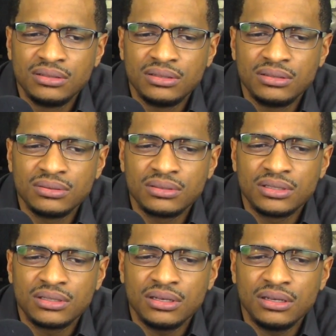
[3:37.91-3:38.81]

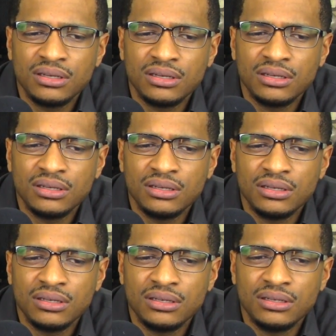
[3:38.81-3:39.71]

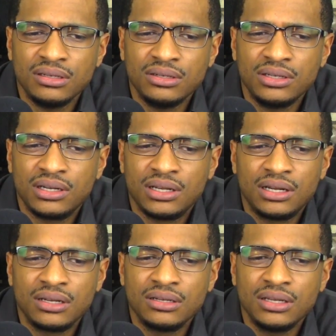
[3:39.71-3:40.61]
Okay, you got a
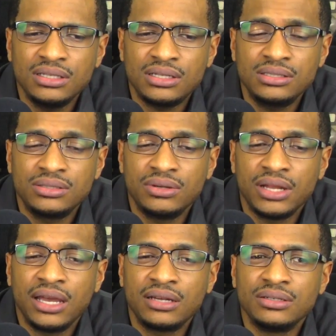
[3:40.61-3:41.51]
lot of. He's also an
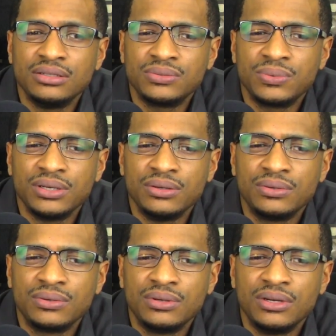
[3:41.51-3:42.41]
actor as well.